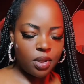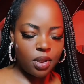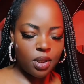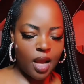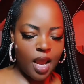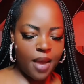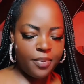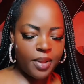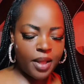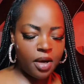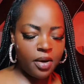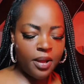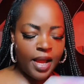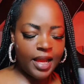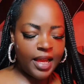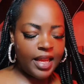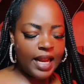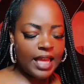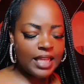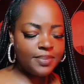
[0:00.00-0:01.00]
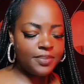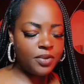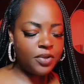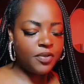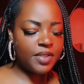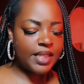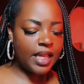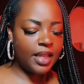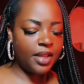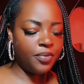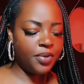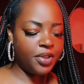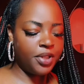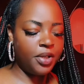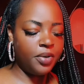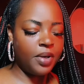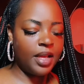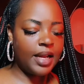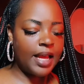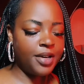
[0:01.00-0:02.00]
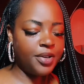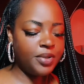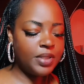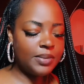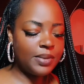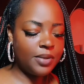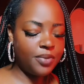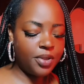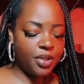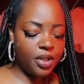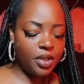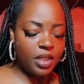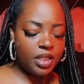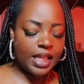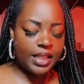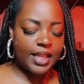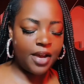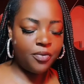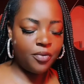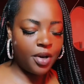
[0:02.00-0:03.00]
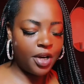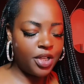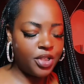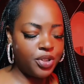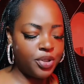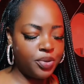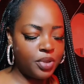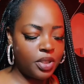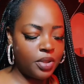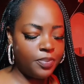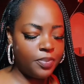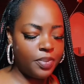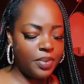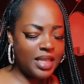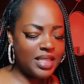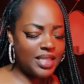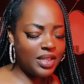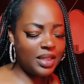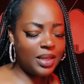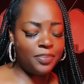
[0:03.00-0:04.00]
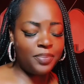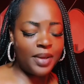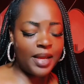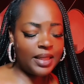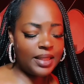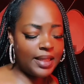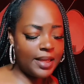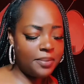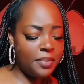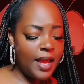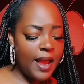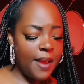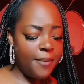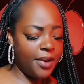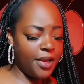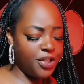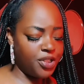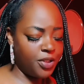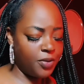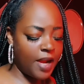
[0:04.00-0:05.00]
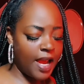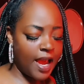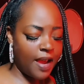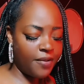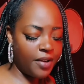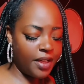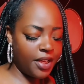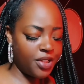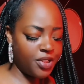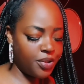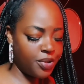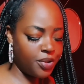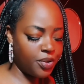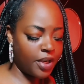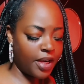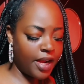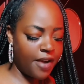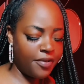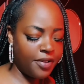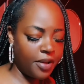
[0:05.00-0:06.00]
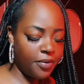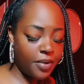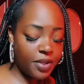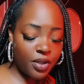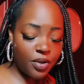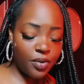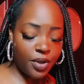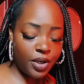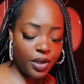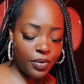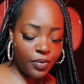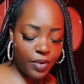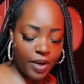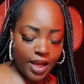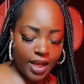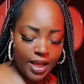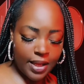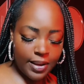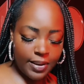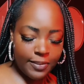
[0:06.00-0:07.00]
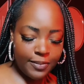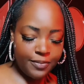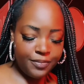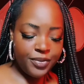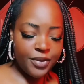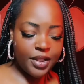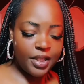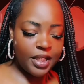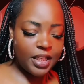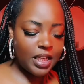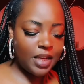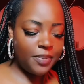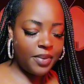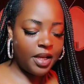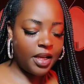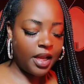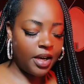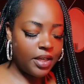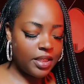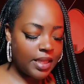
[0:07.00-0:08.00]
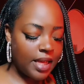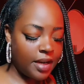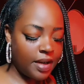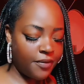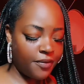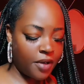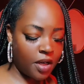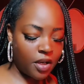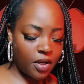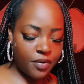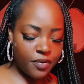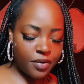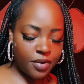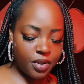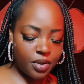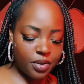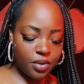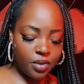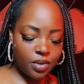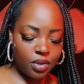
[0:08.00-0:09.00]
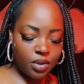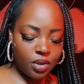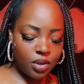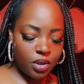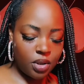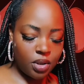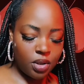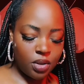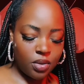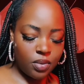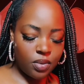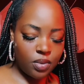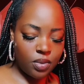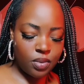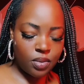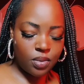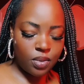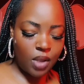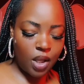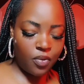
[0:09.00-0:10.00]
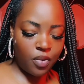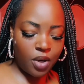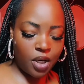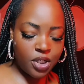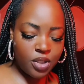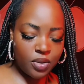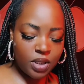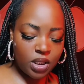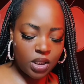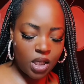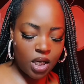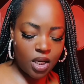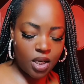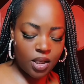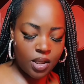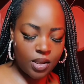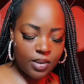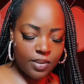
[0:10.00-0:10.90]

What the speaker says: And be like, okay, can I smooth sail it with you? Can I do something with you? It's like they wanted you to necessarily beg them because you were having issues or everything wasn't going your way. This could be an air sign involved. They wanted you stuck.